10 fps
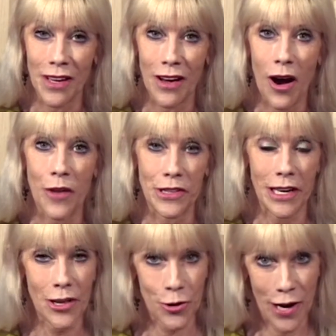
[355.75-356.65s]
On the
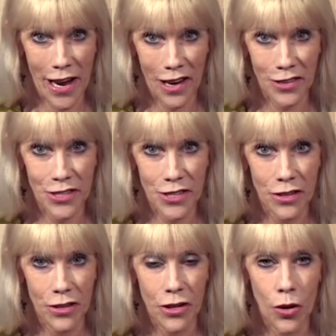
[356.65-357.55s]
other hand,
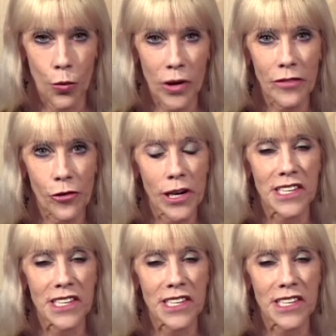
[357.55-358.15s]
what if one